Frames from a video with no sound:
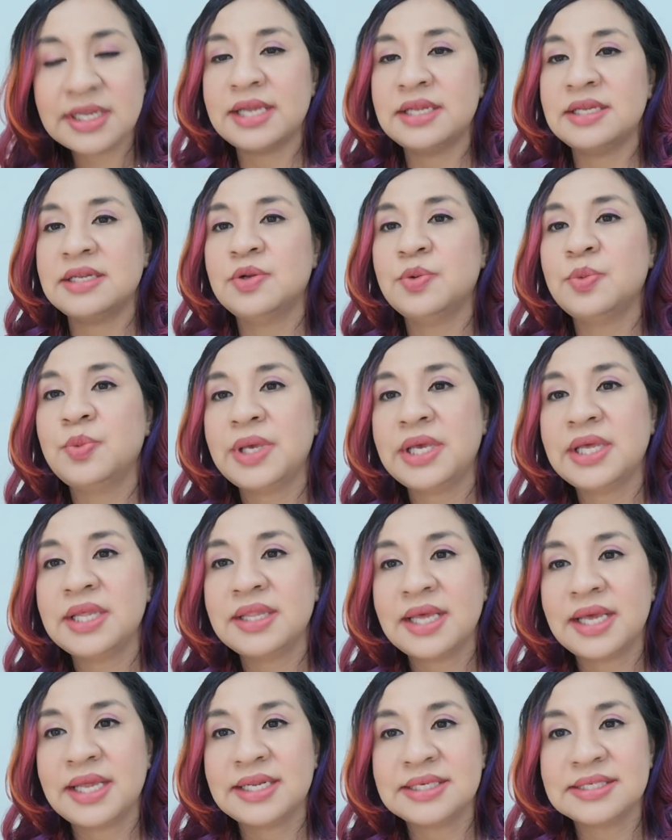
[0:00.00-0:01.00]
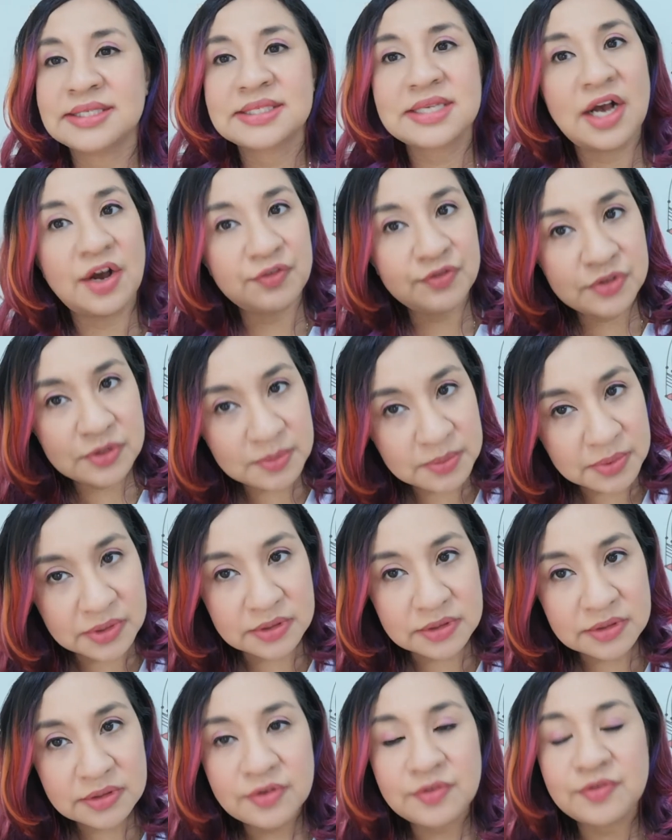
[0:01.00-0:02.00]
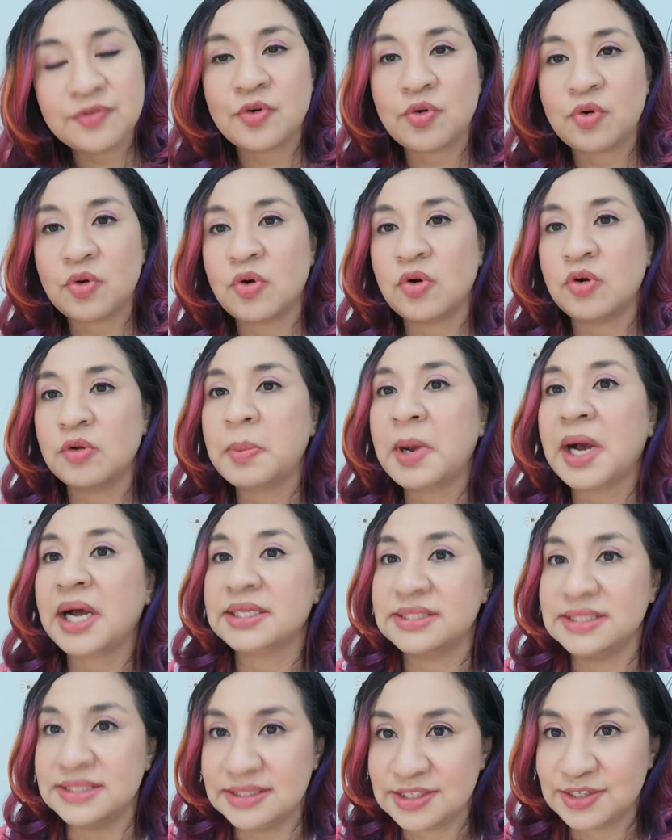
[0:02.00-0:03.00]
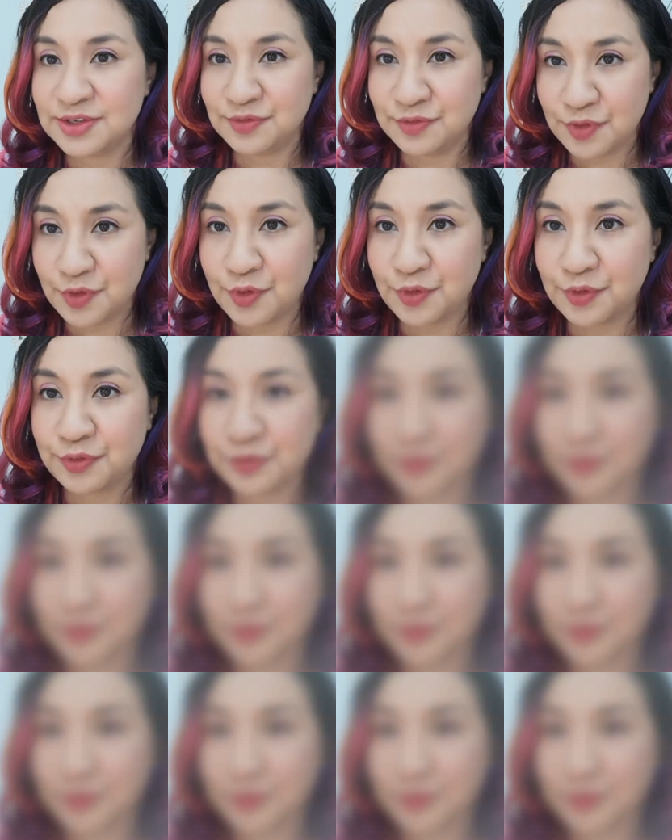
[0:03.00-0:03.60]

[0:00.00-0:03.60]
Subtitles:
and in a way that is comfortable for all parties involved.